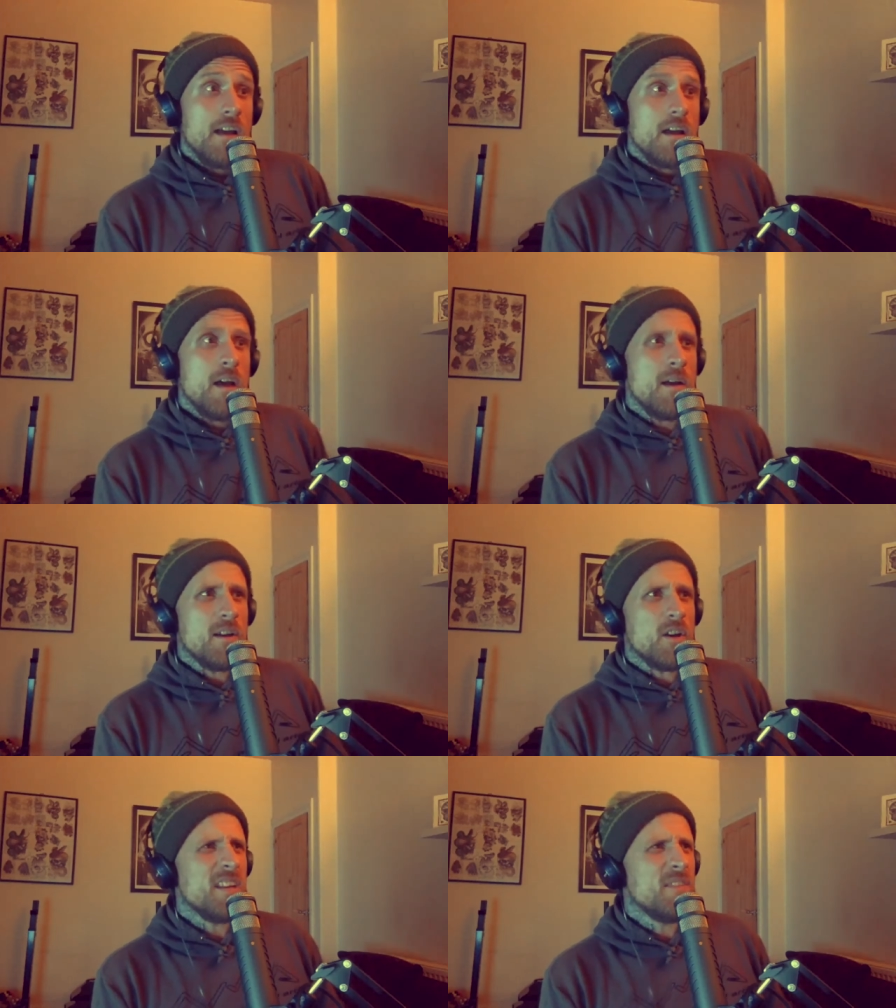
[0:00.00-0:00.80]
I
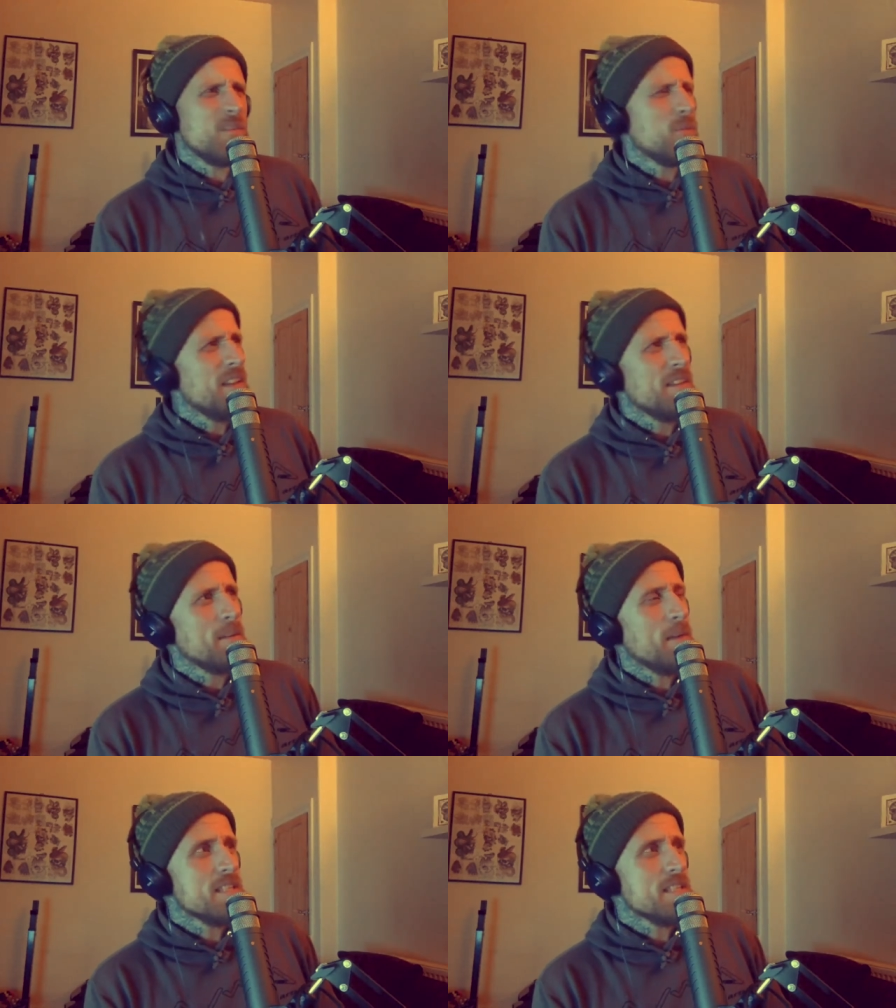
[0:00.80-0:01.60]
got, even when I
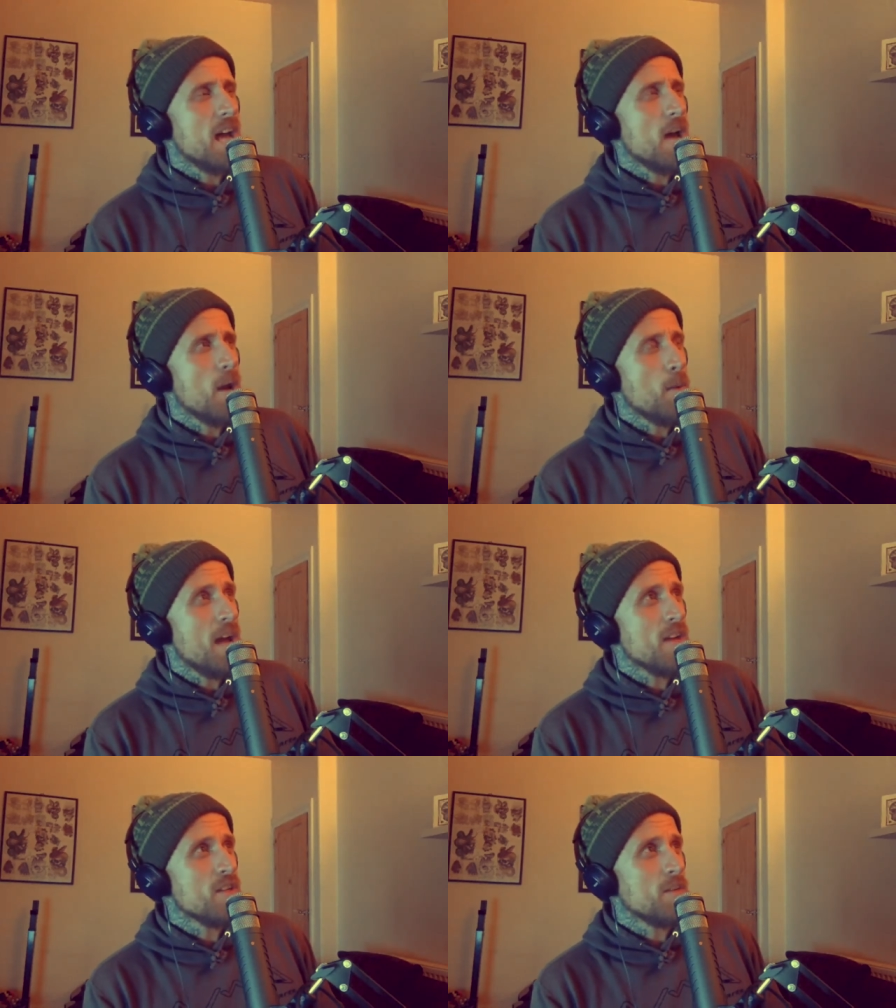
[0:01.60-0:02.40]
think back to that, I
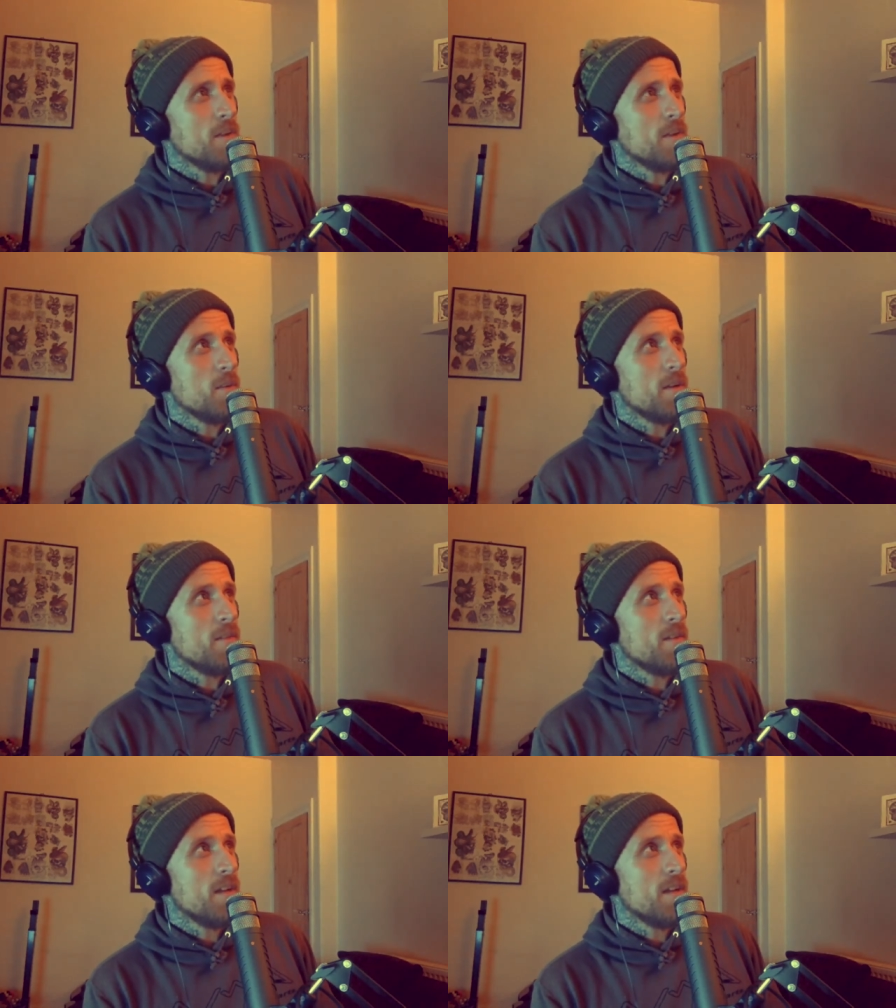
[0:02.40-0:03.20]
actually went on a bit of
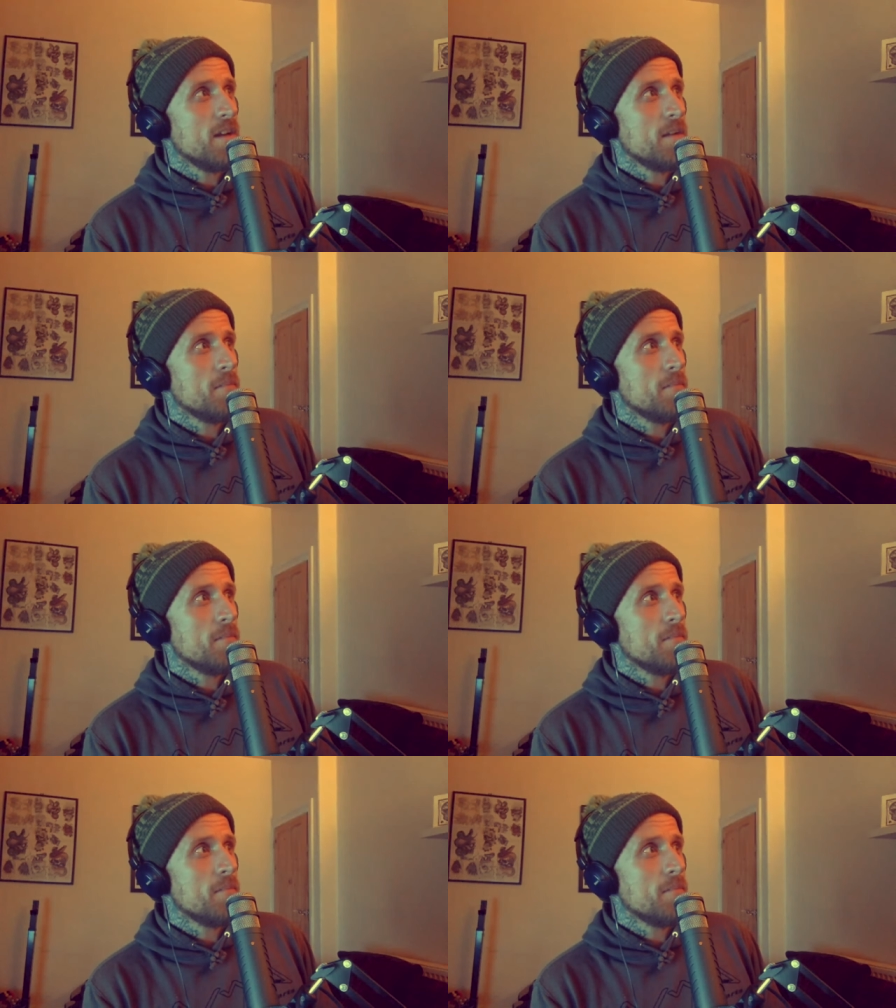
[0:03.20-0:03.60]
a.